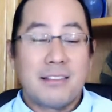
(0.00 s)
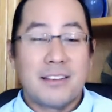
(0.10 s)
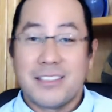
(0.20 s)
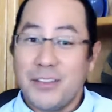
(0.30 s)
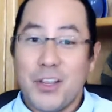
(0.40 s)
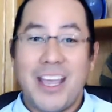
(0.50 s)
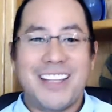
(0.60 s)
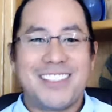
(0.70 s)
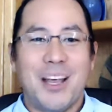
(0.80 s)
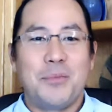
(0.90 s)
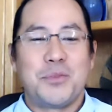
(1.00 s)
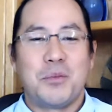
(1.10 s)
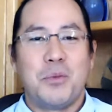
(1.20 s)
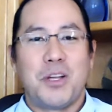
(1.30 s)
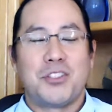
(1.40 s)
just to give you a heads up. You can
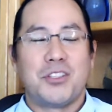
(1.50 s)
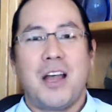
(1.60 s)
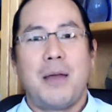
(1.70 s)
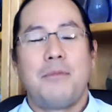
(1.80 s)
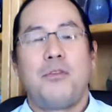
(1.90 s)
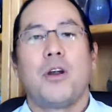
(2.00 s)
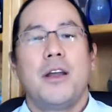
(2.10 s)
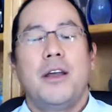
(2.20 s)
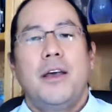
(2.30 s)
budget the time for it.